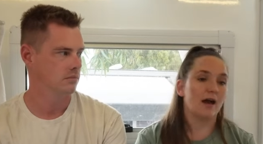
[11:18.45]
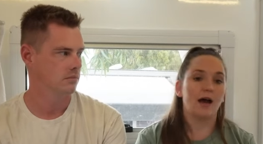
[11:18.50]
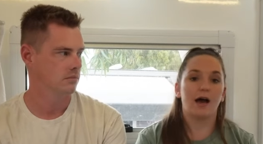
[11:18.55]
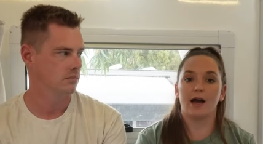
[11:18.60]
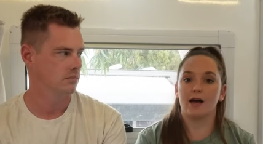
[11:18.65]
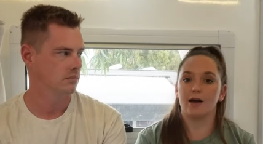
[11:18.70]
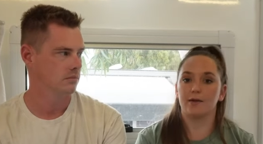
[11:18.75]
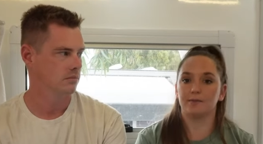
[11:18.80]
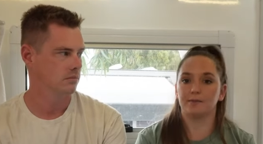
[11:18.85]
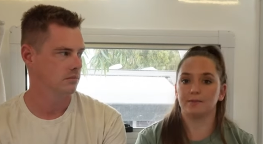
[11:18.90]

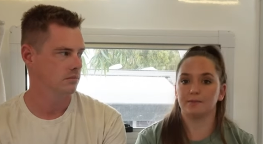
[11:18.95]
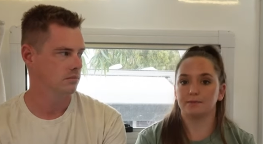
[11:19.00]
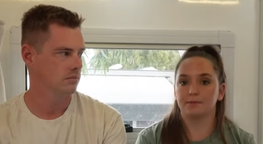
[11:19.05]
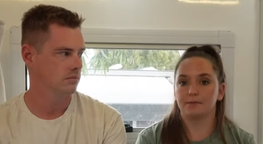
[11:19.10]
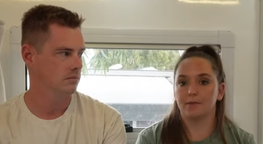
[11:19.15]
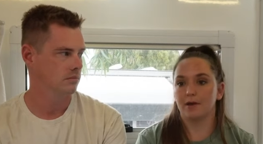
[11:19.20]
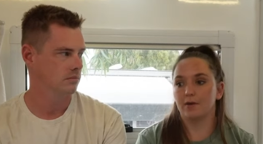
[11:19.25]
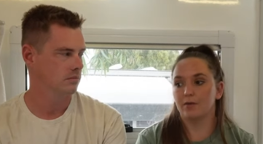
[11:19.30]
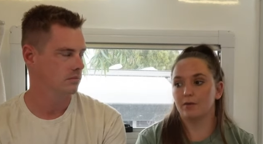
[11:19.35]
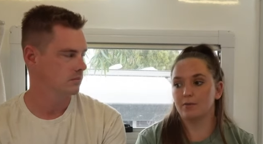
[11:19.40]
Speaker 1: Um,
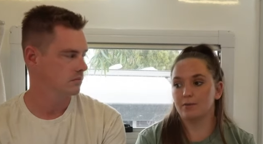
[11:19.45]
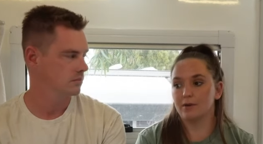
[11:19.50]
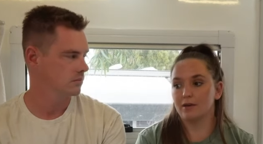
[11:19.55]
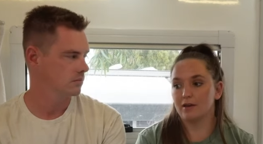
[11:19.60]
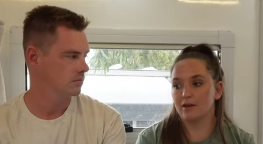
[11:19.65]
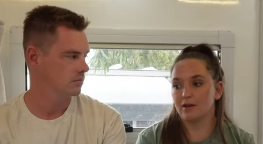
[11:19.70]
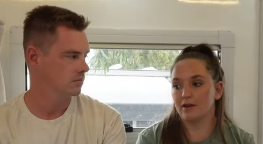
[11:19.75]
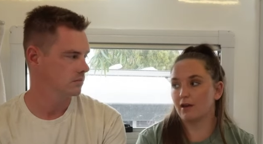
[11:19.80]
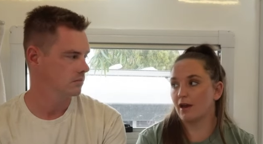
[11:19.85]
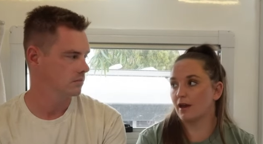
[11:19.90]
it would
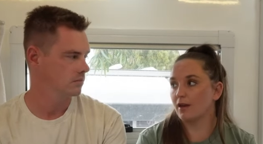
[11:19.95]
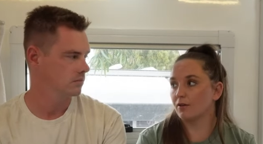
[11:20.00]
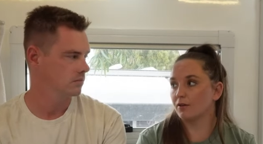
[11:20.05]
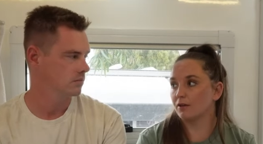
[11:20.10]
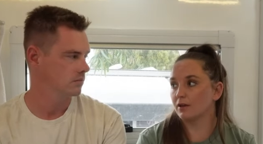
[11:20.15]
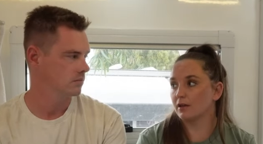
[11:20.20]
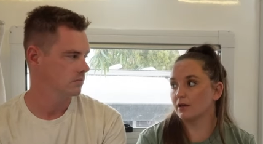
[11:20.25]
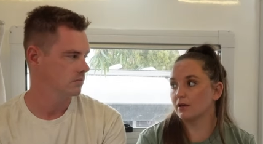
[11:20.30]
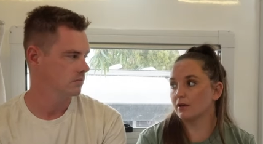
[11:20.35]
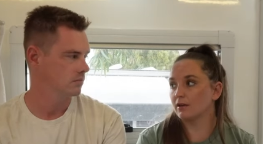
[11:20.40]
be
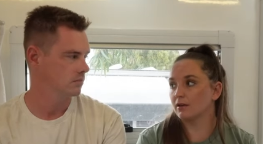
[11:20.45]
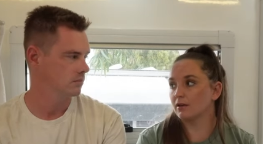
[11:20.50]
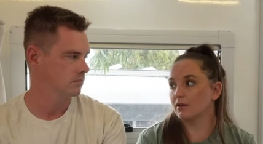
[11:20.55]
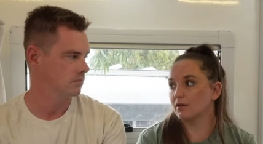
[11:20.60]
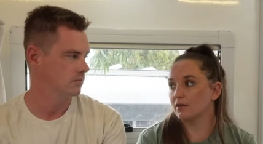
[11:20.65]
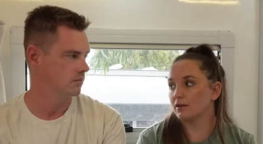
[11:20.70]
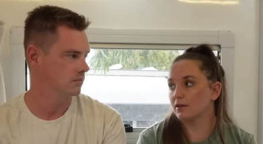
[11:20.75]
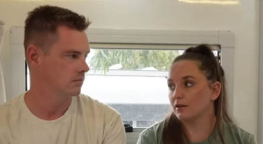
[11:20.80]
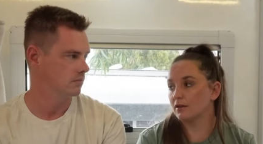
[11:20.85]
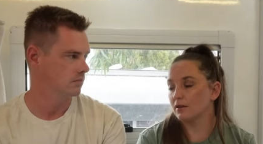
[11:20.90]
chaotic.
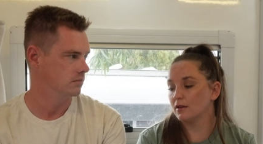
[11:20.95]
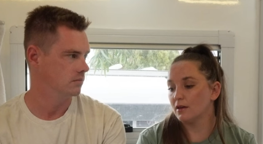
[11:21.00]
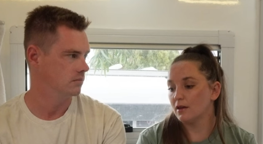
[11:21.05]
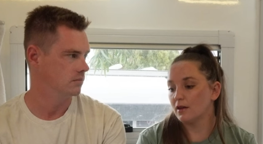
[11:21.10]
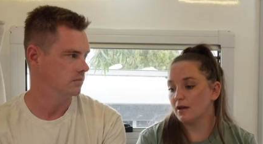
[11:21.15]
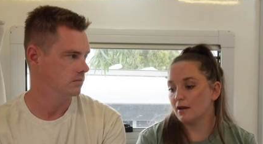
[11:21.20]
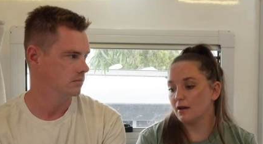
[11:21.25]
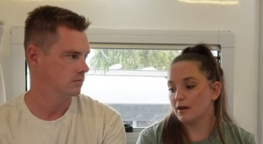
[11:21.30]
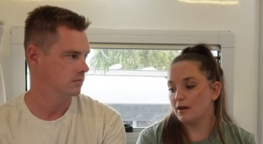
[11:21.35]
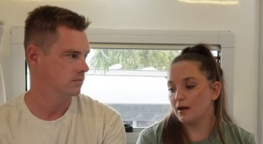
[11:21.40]
Mm.
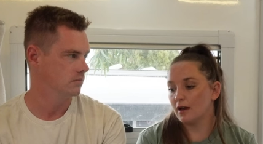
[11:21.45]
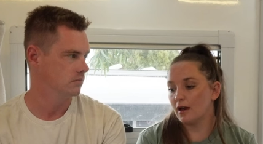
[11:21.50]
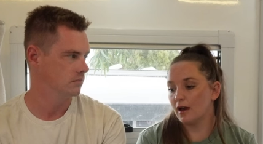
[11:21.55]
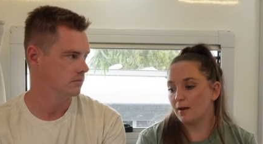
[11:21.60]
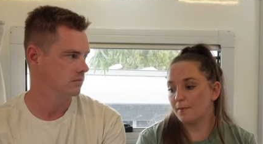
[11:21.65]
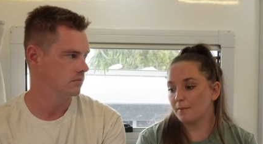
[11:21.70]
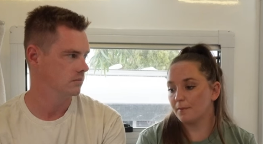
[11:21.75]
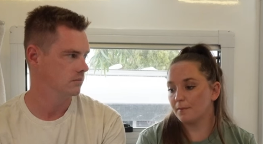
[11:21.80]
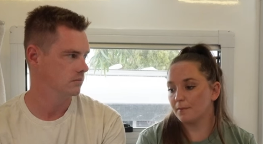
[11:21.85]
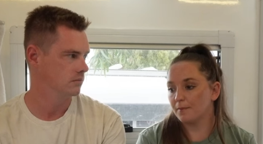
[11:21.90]

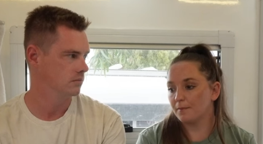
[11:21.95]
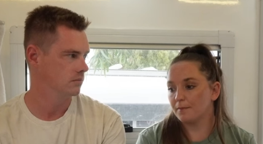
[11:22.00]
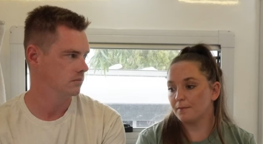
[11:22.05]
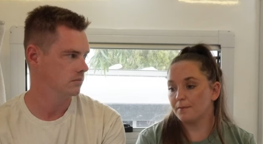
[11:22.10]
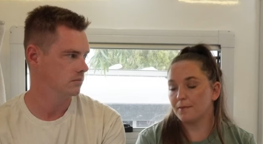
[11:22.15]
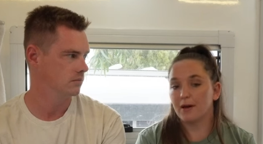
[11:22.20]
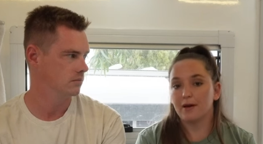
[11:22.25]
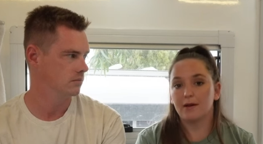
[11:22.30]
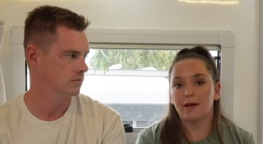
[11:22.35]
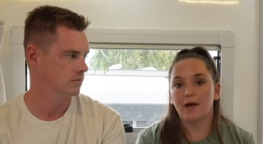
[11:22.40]
Um,
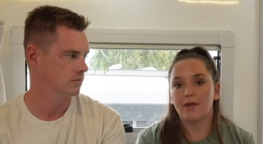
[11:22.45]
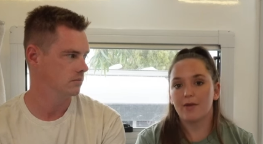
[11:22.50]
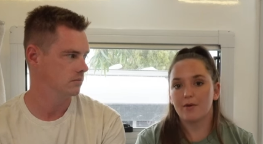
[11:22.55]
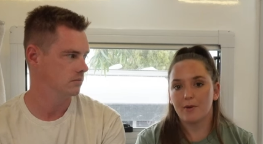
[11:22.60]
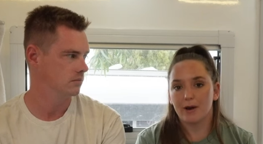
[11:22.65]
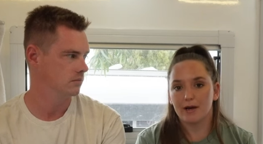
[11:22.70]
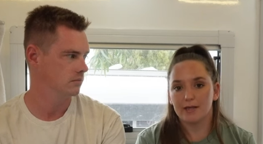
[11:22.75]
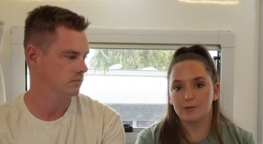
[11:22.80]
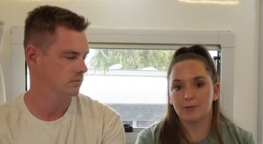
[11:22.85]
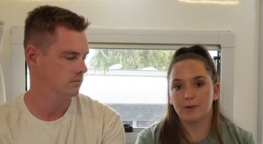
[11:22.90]
but
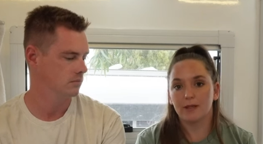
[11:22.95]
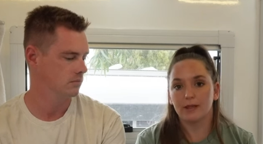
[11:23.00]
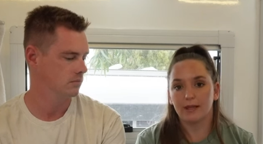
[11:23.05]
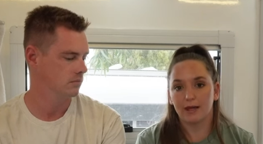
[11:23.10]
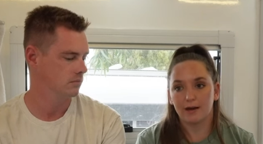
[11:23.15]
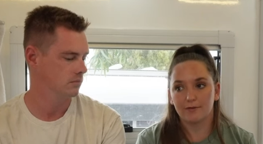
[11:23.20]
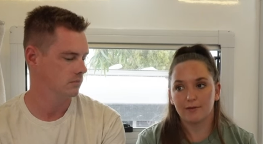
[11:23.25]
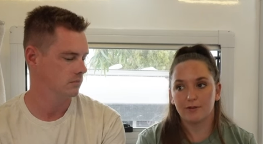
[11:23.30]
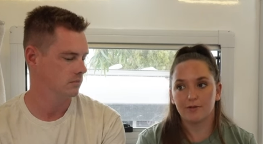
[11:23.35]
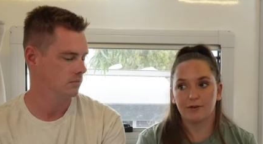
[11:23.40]
otherwise, we
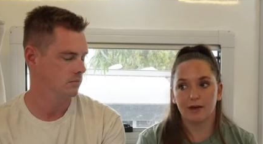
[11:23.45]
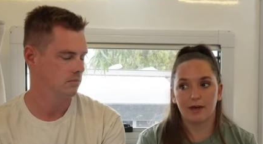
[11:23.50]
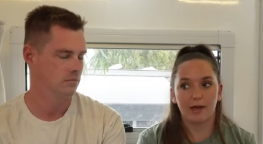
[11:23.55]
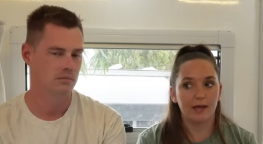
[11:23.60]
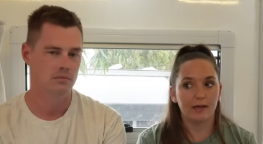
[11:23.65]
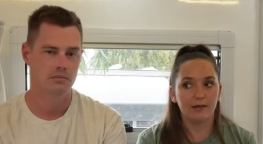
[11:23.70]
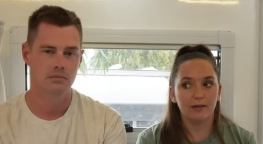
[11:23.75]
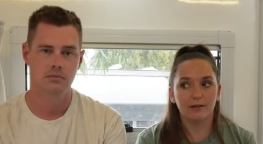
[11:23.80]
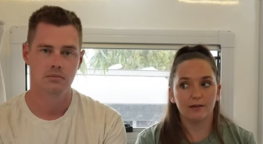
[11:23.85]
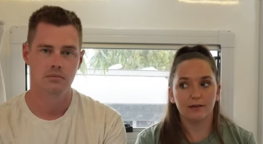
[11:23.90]
love the
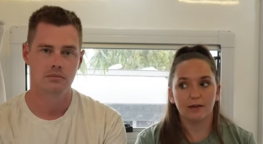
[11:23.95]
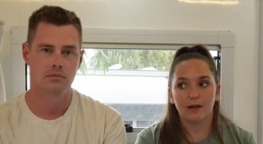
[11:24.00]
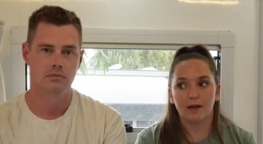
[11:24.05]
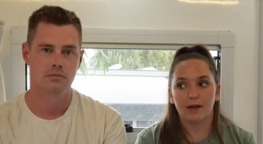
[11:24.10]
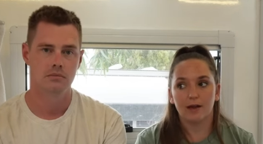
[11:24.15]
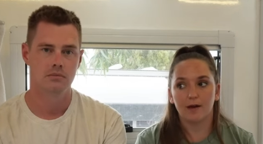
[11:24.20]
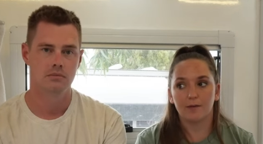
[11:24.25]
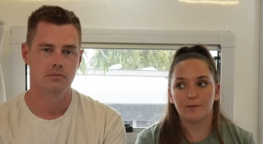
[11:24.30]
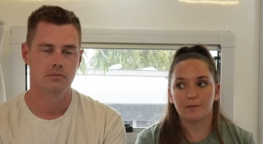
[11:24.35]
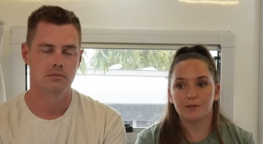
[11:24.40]
van.
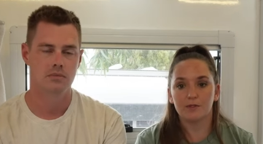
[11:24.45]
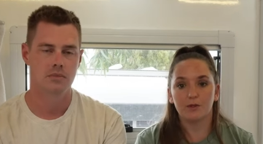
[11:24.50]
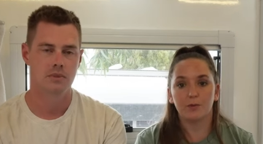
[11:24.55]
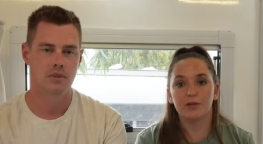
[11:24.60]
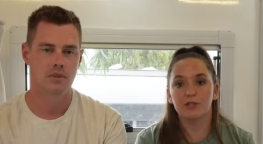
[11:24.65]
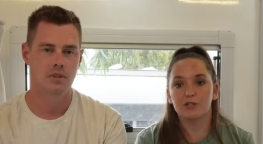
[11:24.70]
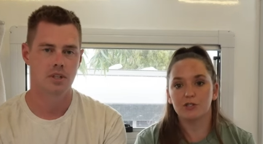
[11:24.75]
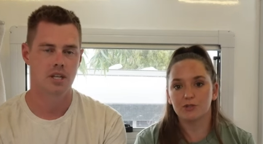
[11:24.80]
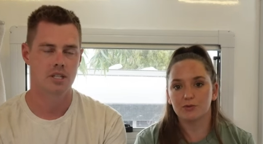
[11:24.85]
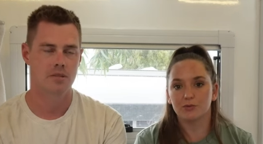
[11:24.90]
Um, so
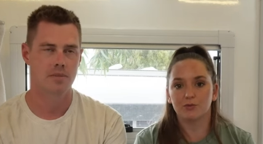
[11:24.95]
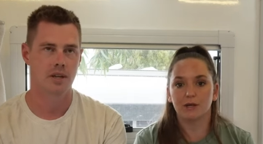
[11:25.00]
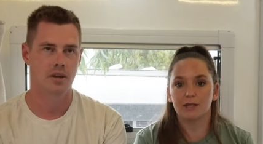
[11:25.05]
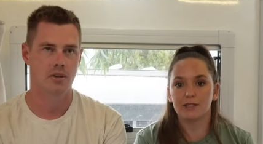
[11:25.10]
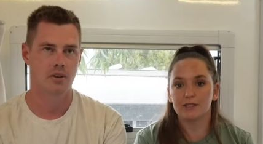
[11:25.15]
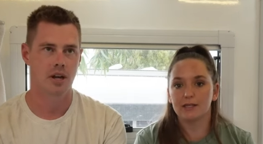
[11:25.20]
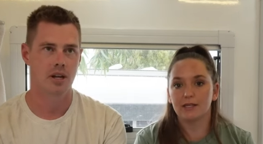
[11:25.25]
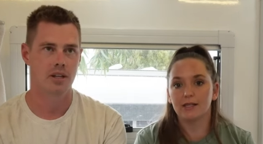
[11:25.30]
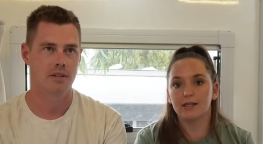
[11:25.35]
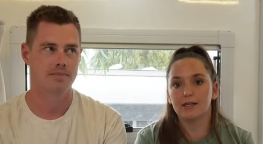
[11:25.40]
we're just yeah,
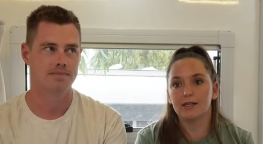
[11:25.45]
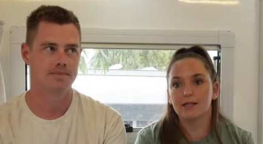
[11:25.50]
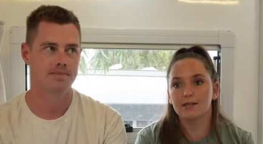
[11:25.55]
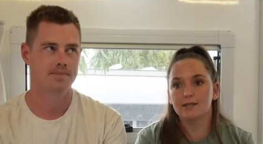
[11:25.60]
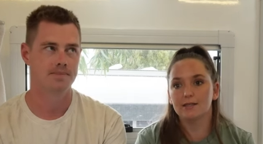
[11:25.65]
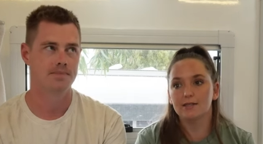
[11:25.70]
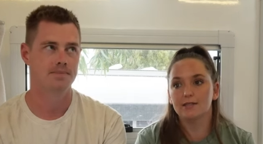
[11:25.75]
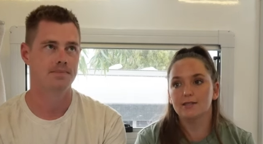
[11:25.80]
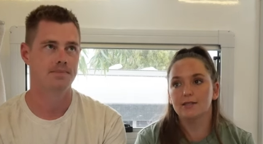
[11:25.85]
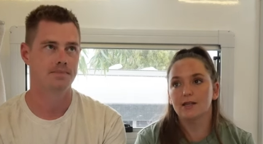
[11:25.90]
renting great.
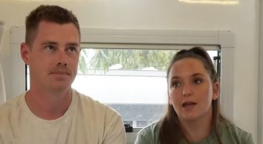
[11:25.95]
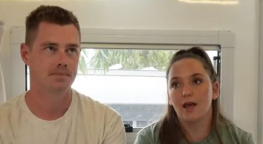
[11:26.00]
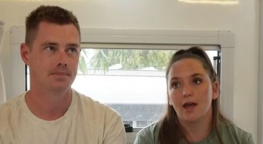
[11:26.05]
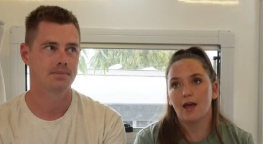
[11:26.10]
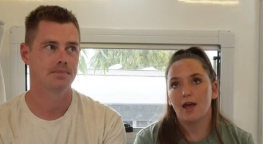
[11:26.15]
this.